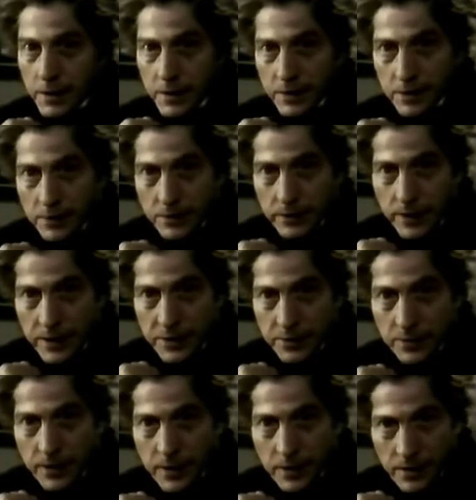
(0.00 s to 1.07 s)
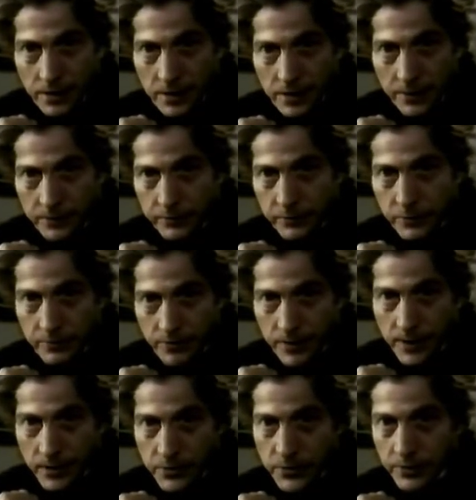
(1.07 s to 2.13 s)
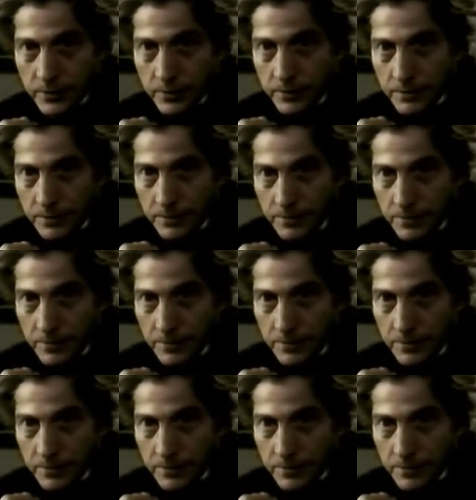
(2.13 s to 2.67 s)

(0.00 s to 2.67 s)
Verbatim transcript: I did not gradually learn reflection.